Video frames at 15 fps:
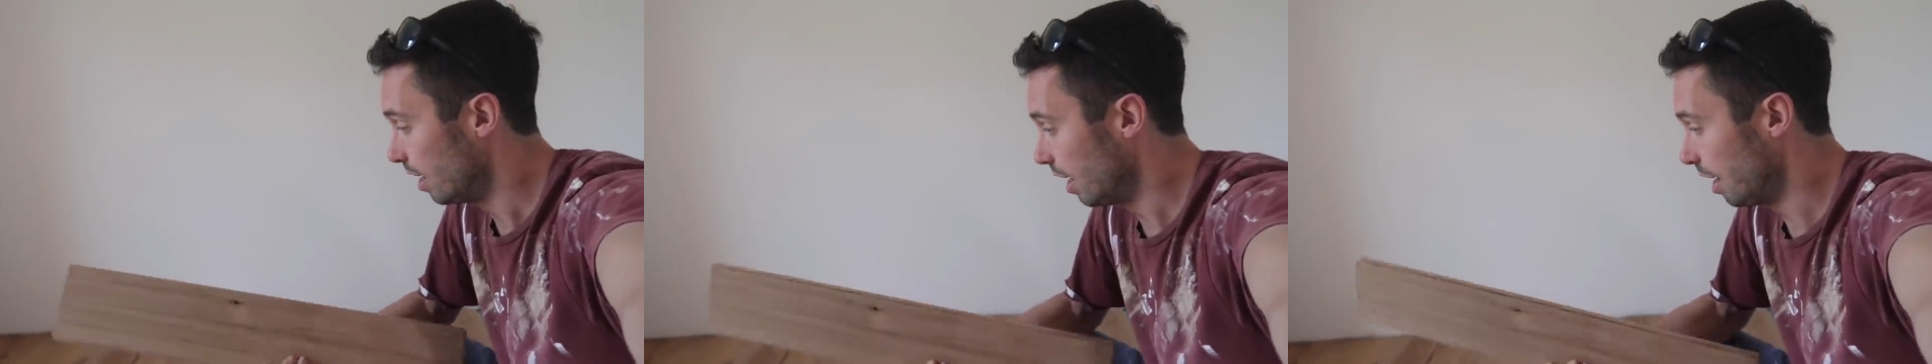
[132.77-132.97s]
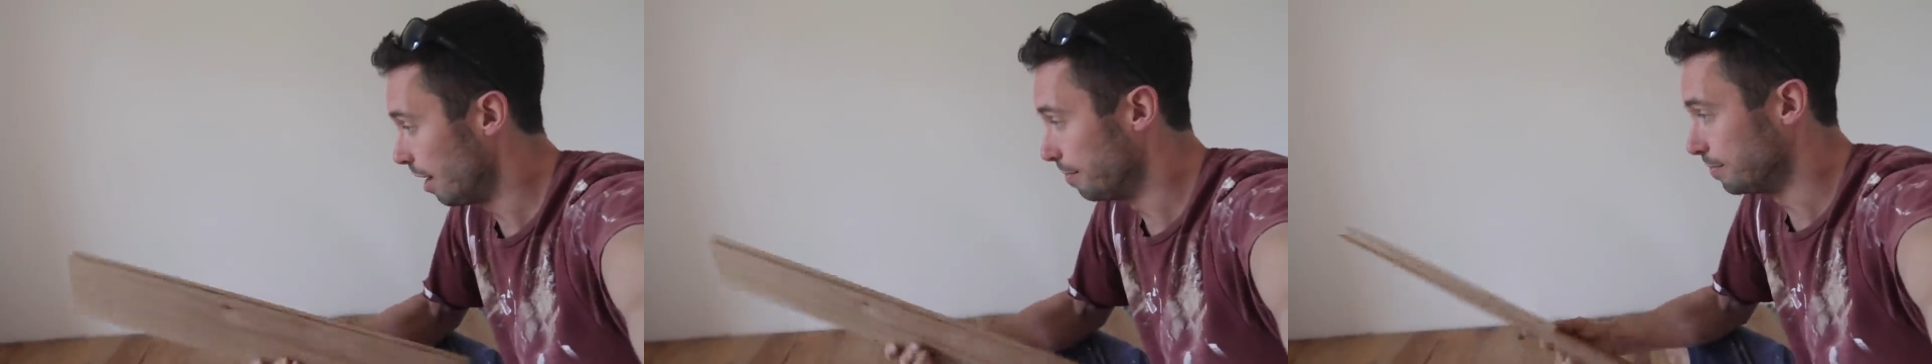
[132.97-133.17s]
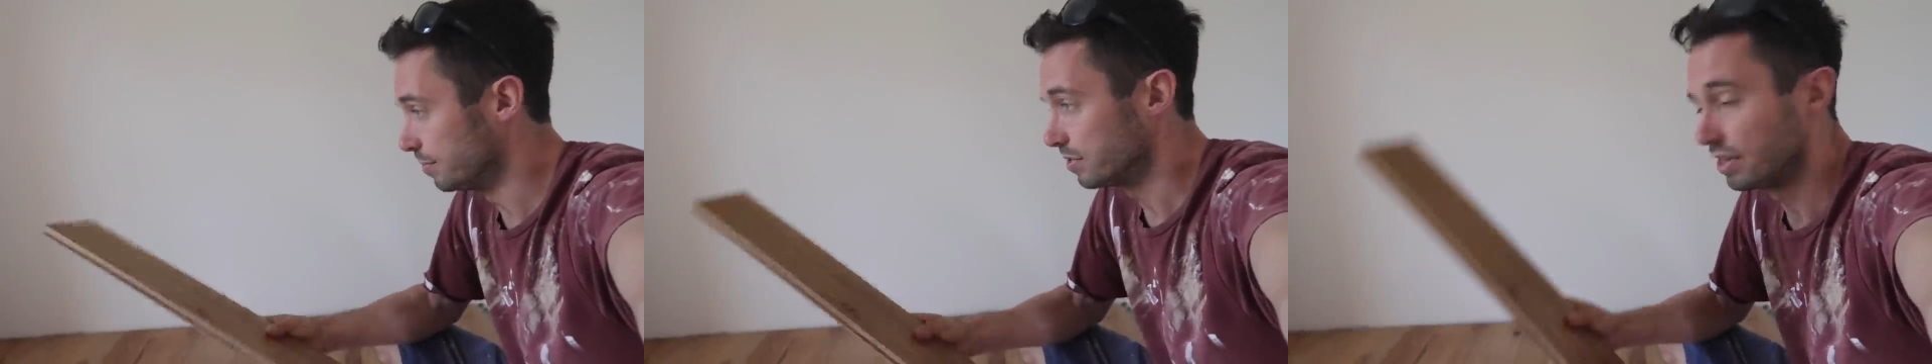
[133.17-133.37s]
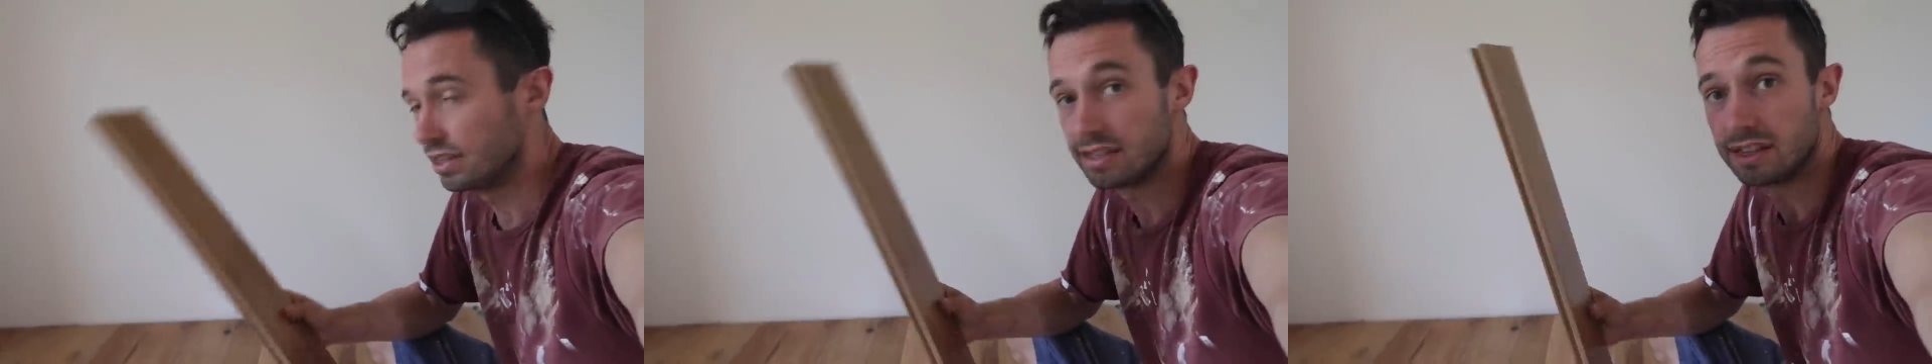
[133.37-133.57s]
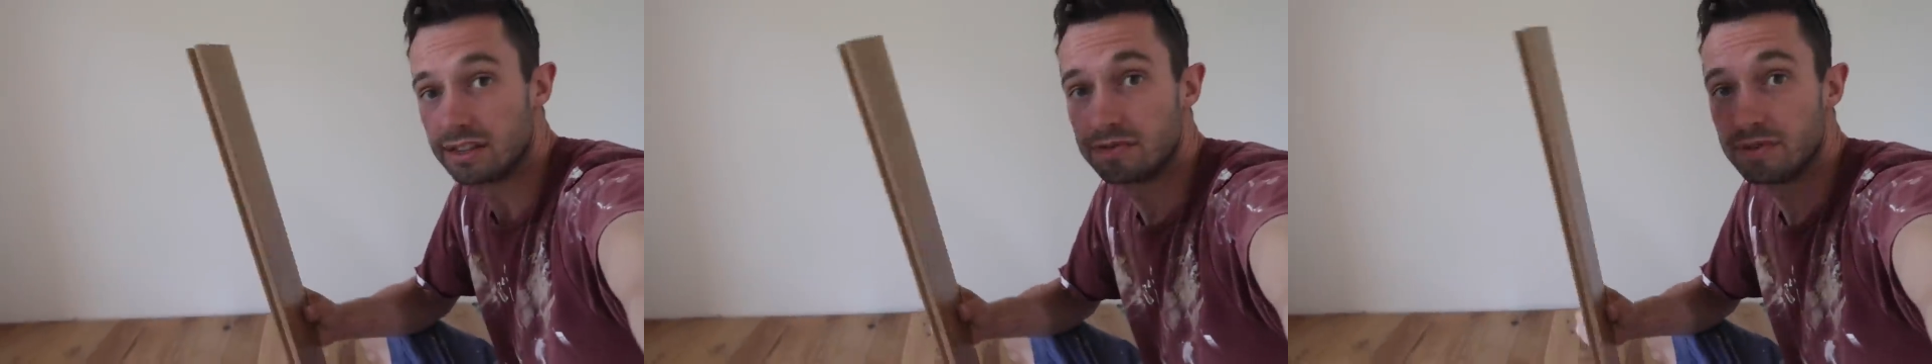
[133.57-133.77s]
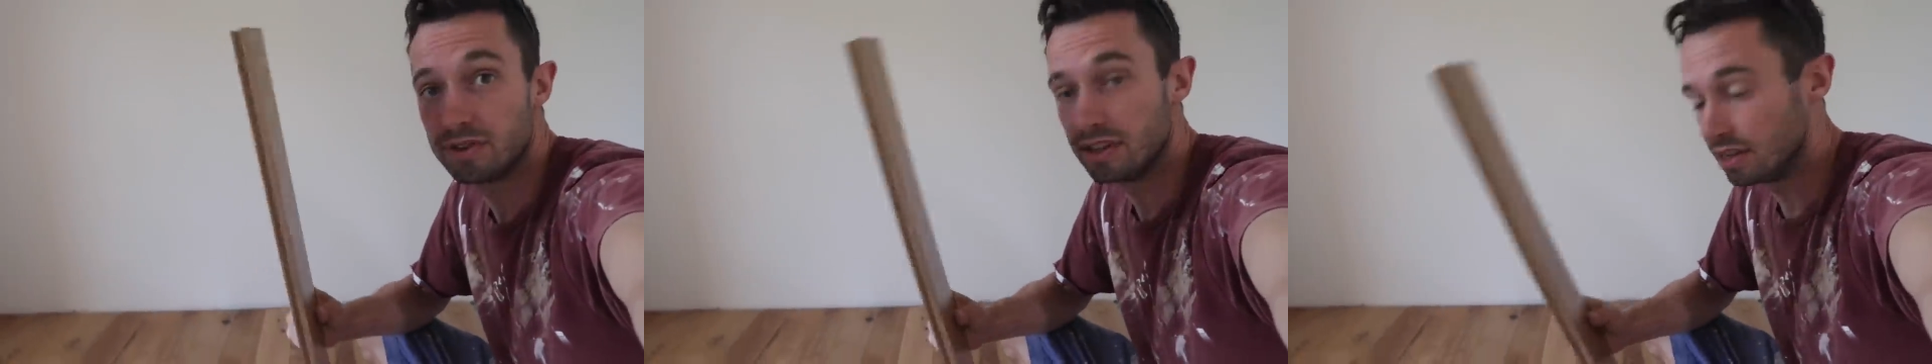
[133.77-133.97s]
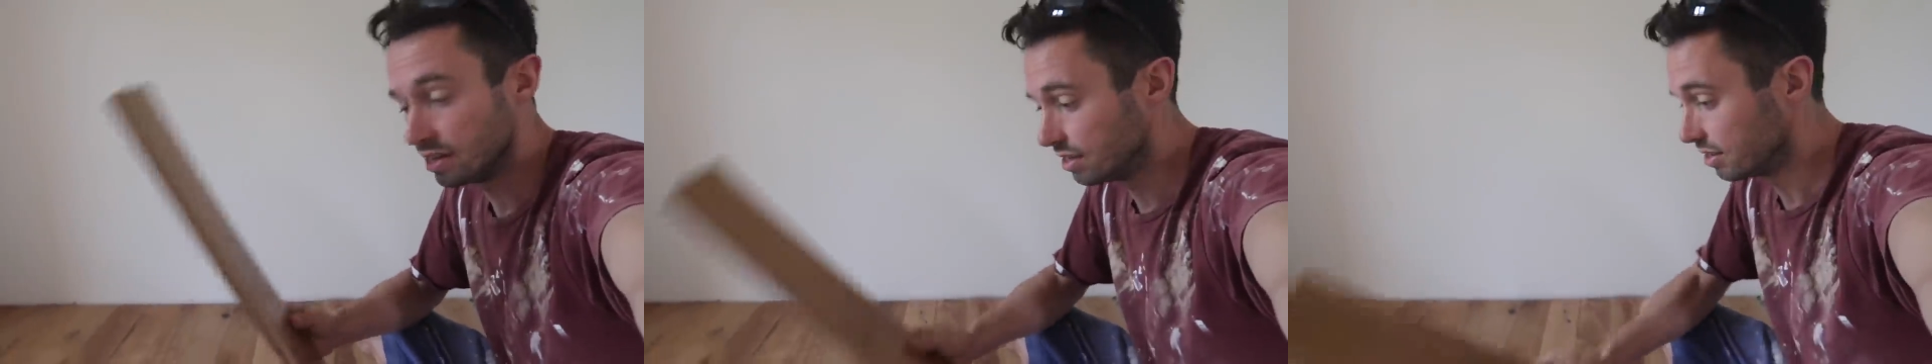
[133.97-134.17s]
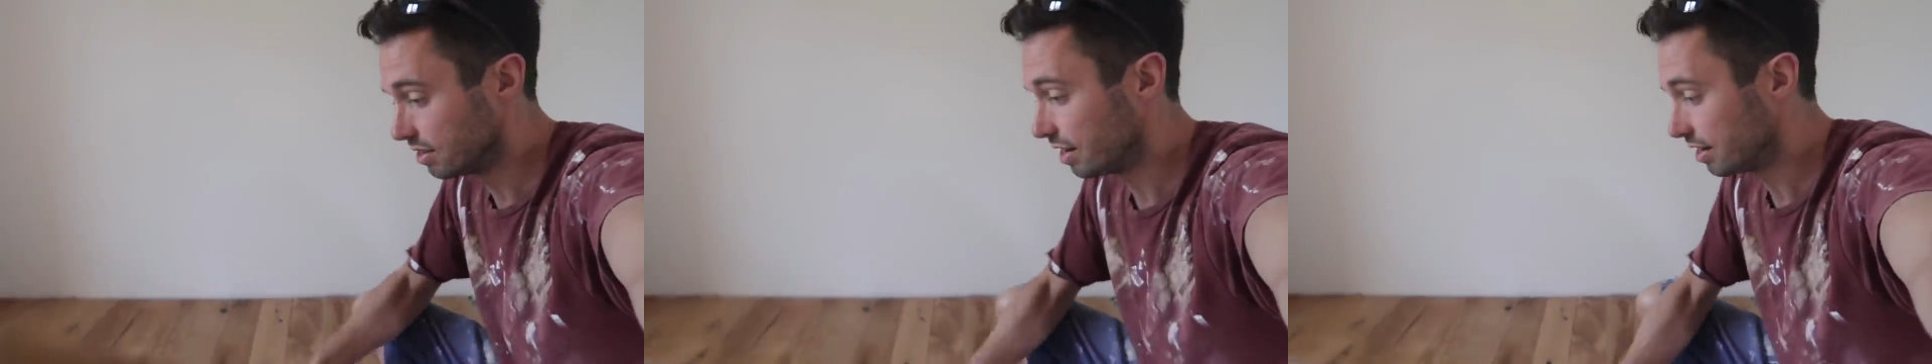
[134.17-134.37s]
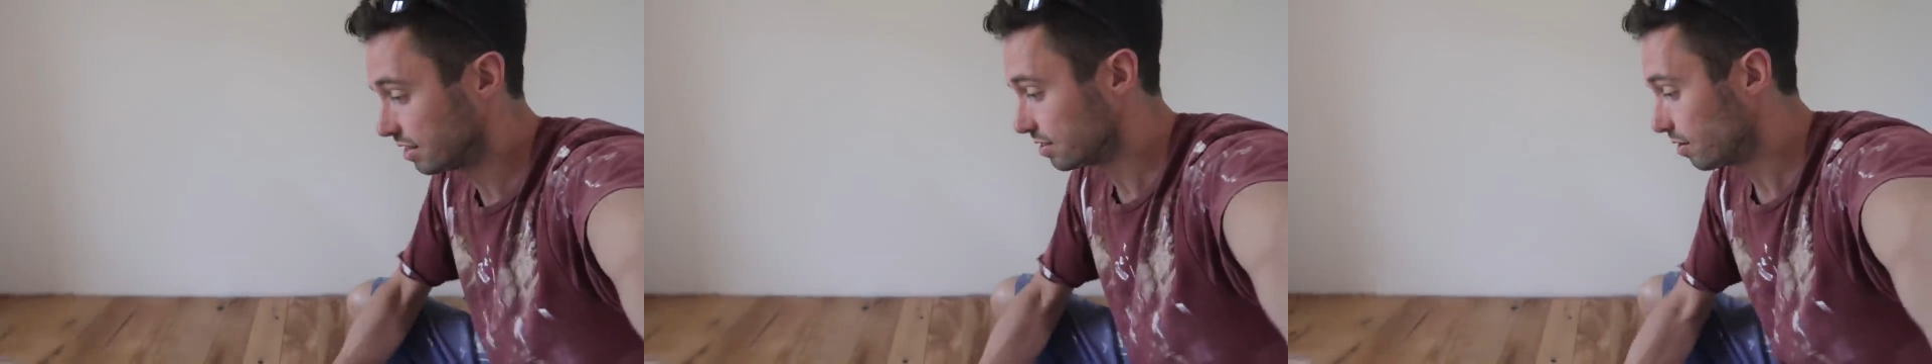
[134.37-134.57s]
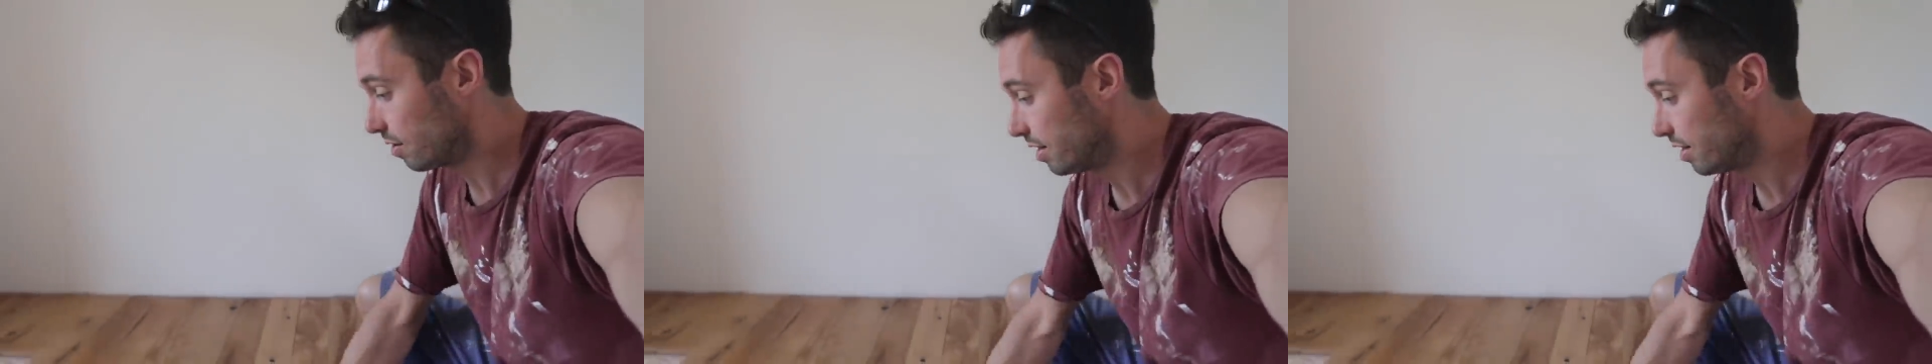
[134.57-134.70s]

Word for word: Um, so this is really nice,